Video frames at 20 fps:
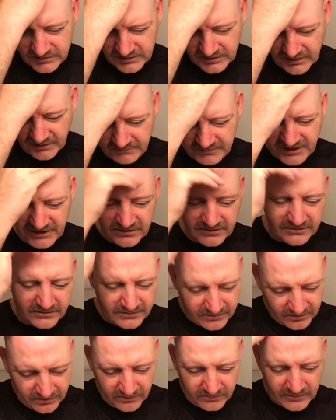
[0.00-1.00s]
Damn it.
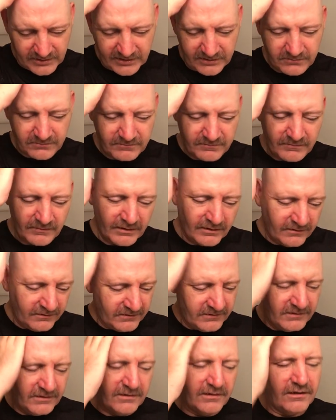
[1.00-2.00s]
Oh, well.
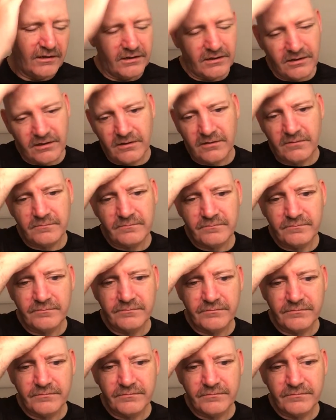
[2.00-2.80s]
Um,